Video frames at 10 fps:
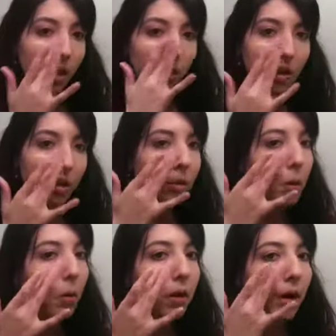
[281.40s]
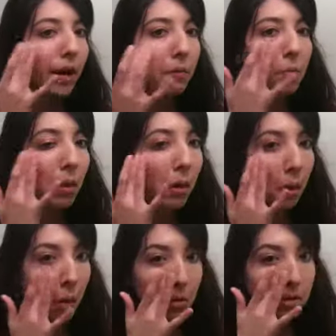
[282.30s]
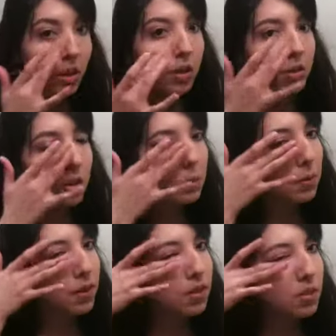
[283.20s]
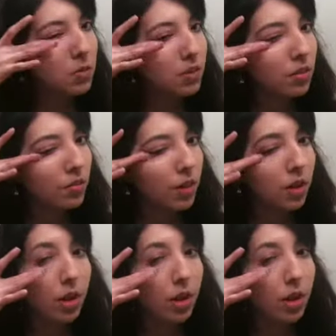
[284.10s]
Anywho, okay. So you're just going to blend this in with your finger,